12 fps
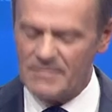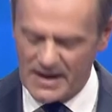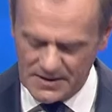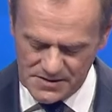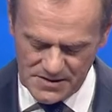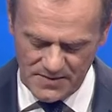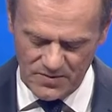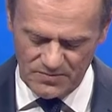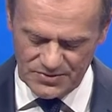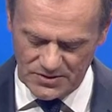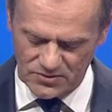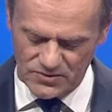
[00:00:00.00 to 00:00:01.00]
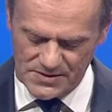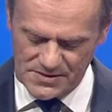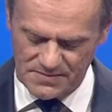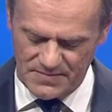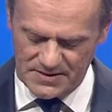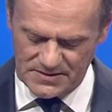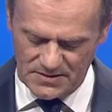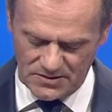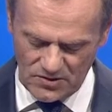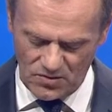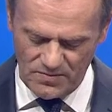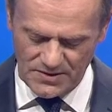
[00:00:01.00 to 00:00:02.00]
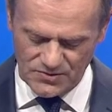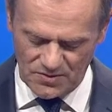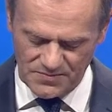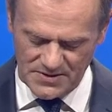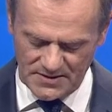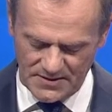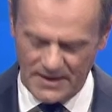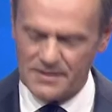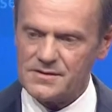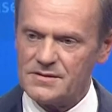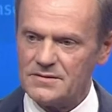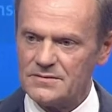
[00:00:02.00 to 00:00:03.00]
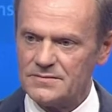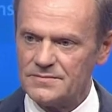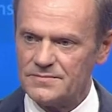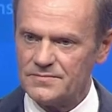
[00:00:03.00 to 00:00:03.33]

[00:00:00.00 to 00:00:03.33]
maximum progress by the October European Council.